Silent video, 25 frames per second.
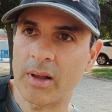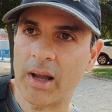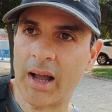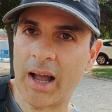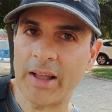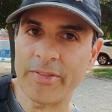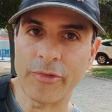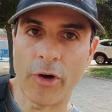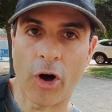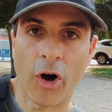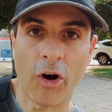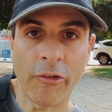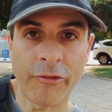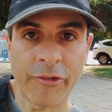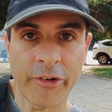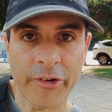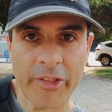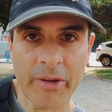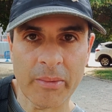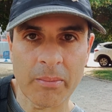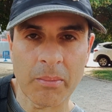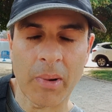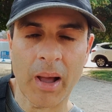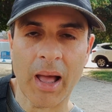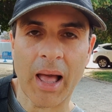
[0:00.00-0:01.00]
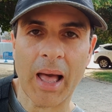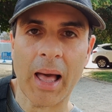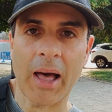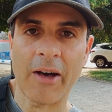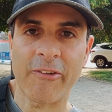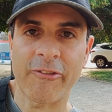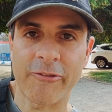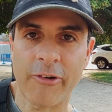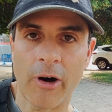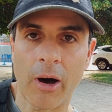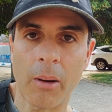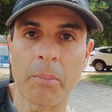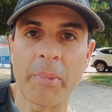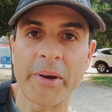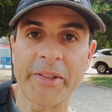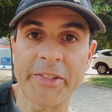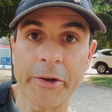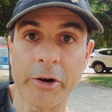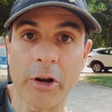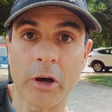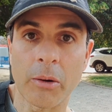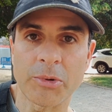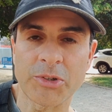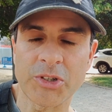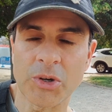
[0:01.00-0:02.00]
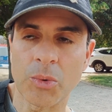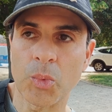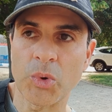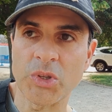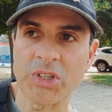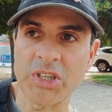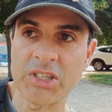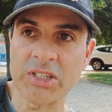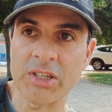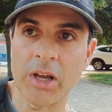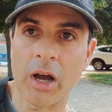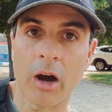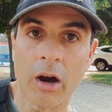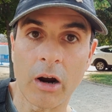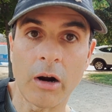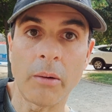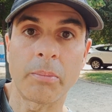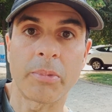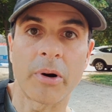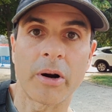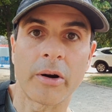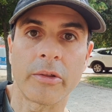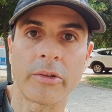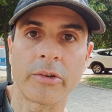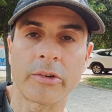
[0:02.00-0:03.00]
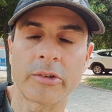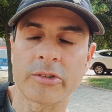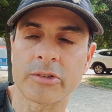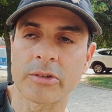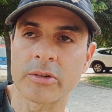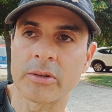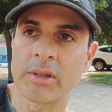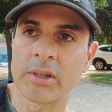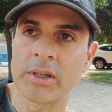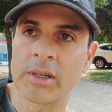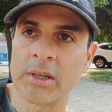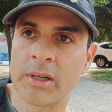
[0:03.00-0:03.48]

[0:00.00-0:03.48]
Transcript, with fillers: and offer them a far better option, which is our products.